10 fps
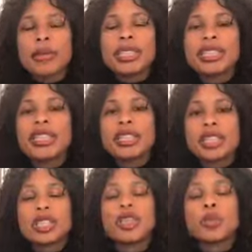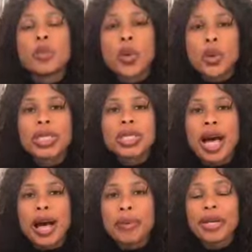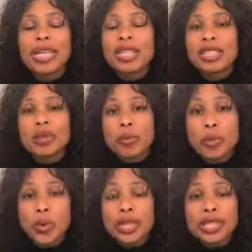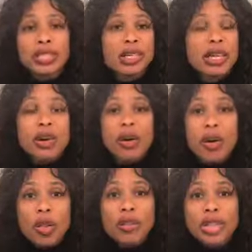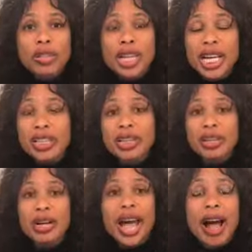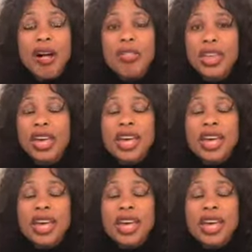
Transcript: and since it's such an important topic and it's important to colorectal cancer health